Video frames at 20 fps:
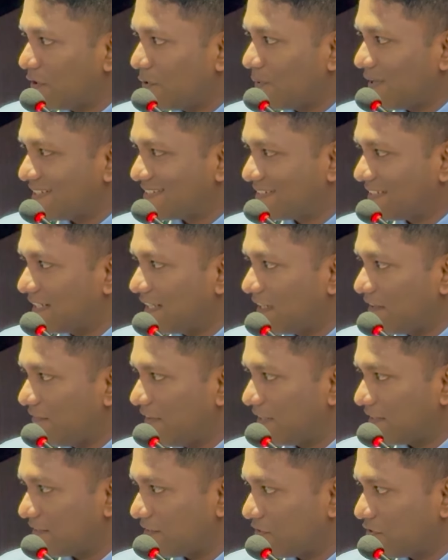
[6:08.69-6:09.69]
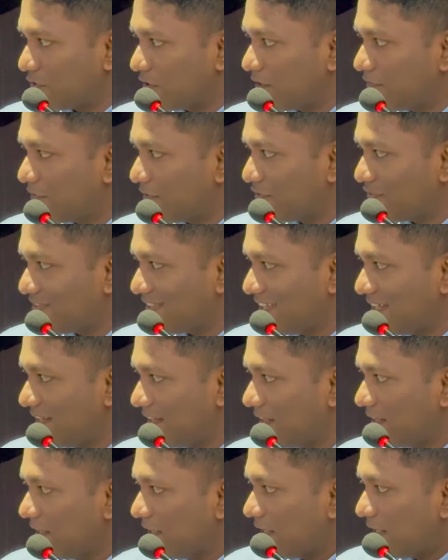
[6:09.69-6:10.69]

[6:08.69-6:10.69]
QST elevation. So if you see,